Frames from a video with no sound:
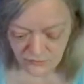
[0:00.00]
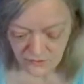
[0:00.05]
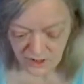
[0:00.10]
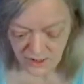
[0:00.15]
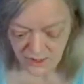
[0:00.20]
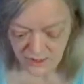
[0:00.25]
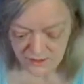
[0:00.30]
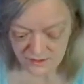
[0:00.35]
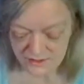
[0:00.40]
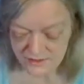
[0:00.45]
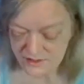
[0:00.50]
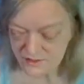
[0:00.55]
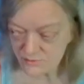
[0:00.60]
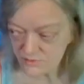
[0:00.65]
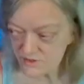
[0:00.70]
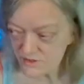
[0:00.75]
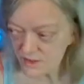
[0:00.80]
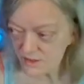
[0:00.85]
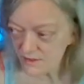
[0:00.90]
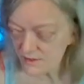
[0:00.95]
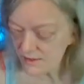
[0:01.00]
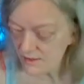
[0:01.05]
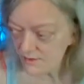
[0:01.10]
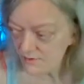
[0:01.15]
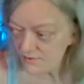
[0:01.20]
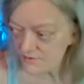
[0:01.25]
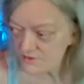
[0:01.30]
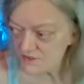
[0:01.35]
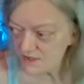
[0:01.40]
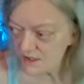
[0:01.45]
Candace was on the
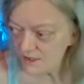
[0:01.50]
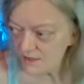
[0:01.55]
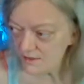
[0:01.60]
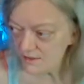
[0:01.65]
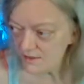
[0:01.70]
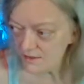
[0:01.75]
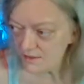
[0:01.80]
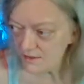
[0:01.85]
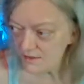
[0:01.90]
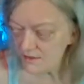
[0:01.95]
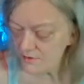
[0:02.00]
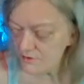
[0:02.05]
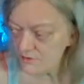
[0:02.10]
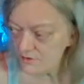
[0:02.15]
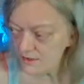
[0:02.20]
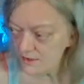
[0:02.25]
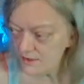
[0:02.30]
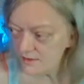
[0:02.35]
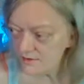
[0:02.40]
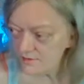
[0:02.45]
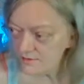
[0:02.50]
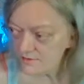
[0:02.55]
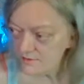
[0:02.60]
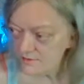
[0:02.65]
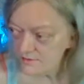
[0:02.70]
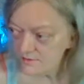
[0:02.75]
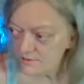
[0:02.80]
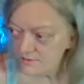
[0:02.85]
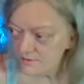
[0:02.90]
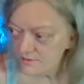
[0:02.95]
other side of the country.
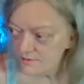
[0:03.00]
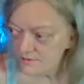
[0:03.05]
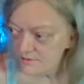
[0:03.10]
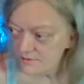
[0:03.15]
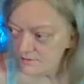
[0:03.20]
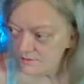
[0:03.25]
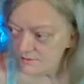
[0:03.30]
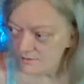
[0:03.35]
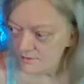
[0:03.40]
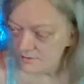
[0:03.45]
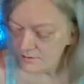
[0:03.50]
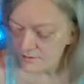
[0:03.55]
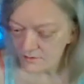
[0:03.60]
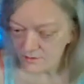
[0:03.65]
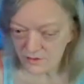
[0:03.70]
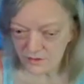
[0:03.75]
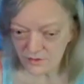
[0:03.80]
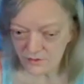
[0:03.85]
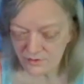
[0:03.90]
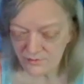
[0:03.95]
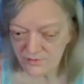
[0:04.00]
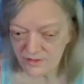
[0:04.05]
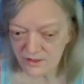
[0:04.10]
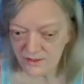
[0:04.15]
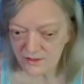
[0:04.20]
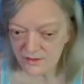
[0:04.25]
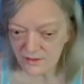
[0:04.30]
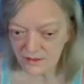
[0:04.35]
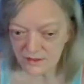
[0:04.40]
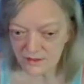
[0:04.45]
You know what I
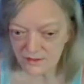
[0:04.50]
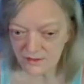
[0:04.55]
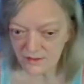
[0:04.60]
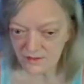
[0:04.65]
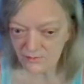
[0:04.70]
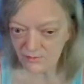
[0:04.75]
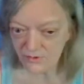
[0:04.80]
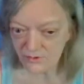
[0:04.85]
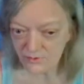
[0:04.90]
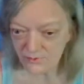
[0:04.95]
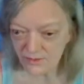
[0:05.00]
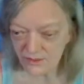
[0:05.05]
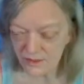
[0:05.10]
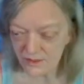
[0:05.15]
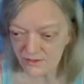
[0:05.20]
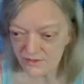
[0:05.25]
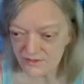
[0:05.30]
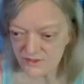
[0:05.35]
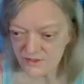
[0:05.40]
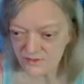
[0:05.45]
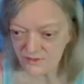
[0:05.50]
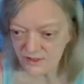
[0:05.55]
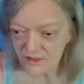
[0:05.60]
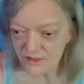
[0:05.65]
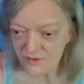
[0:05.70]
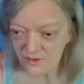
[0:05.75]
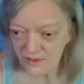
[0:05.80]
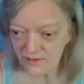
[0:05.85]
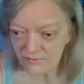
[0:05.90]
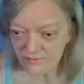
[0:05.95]
mean? None of them were around, so they
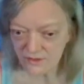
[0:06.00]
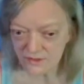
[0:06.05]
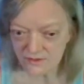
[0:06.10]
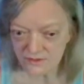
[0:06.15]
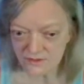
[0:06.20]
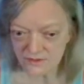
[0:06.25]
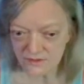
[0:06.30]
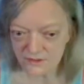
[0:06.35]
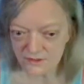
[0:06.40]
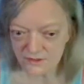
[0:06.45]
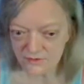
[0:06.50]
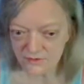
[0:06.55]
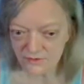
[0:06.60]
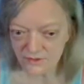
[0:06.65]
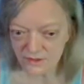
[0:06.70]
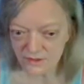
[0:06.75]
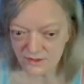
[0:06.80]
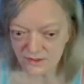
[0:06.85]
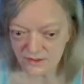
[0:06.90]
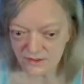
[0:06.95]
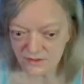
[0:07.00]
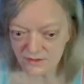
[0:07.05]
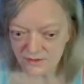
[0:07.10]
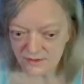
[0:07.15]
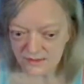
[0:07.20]
don't have nothing to do with it.